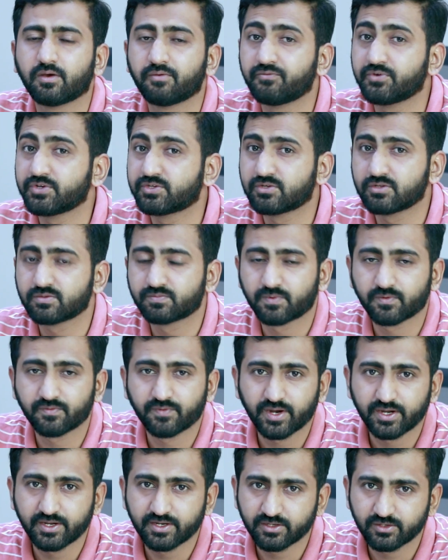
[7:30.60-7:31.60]
which is
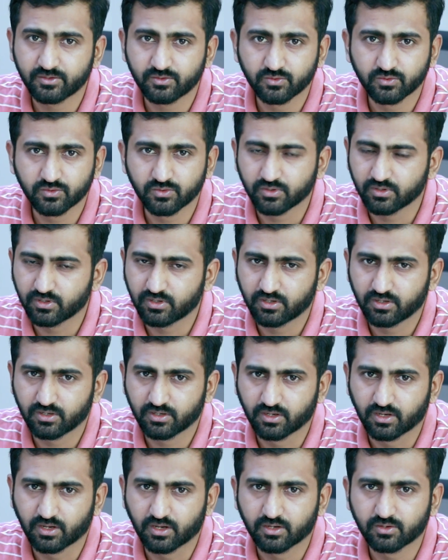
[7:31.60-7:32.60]
providing you
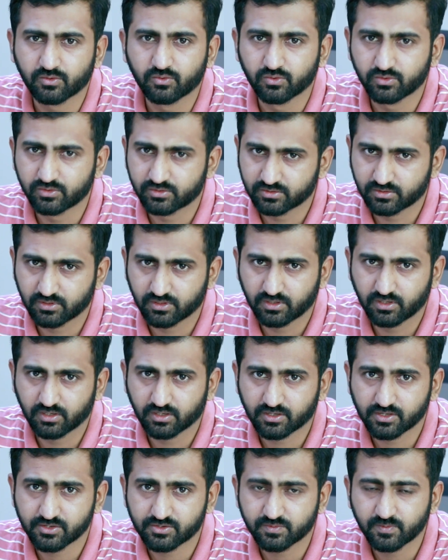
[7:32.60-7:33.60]
a good
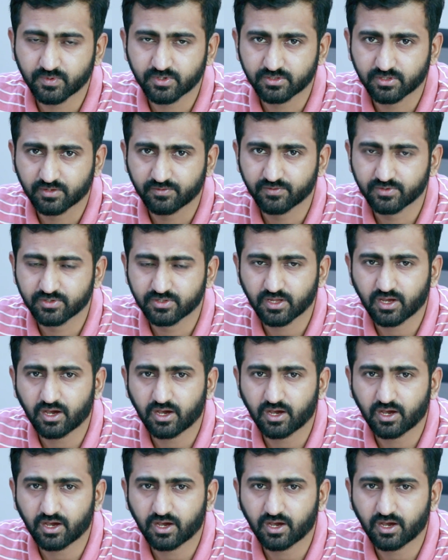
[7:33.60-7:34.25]
customer service.